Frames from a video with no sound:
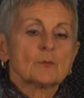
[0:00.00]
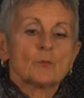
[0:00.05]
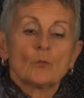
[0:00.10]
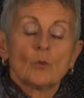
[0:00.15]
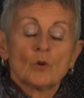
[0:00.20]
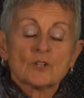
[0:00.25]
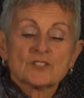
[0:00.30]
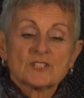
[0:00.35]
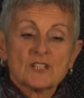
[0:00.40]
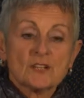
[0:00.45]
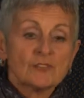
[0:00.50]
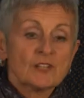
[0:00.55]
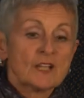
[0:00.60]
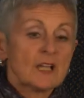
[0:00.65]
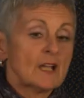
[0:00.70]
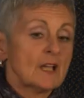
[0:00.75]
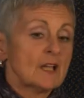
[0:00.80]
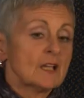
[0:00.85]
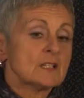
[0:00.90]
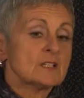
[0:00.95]
whatever
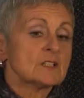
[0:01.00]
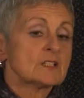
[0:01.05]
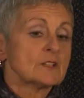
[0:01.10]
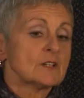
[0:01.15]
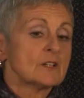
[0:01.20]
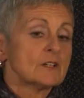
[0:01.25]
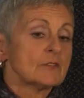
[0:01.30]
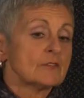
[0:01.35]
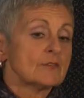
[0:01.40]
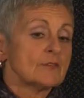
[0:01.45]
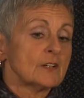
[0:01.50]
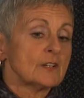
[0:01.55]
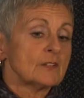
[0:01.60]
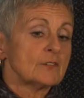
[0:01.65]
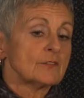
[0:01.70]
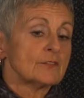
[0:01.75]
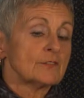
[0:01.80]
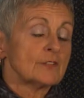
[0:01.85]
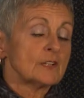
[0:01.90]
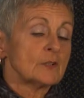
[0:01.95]
kind
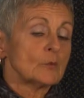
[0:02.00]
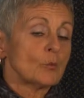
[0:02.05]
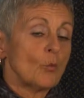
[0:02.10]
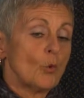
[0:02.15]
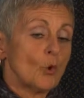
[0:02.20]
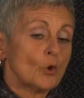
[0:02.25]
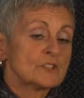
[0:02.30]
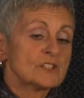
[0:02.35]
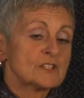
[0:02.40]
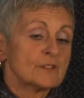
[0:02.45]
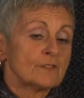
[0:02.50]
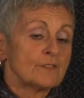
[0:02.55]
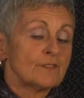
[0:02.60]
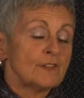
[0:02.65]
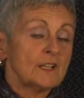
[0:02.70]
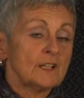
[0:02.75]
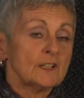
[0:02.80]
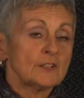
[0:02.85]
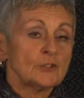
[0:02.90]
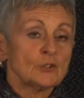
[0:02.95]
of water
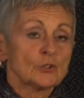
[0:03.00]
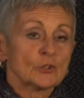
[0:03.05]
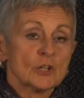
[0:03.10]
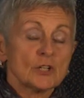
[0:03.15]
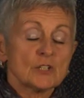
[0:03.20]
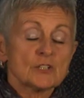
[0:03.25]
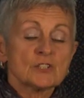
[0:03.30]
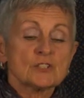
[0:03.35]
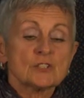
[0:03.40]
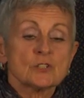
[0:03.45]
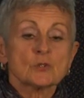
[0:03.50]
filler you're going to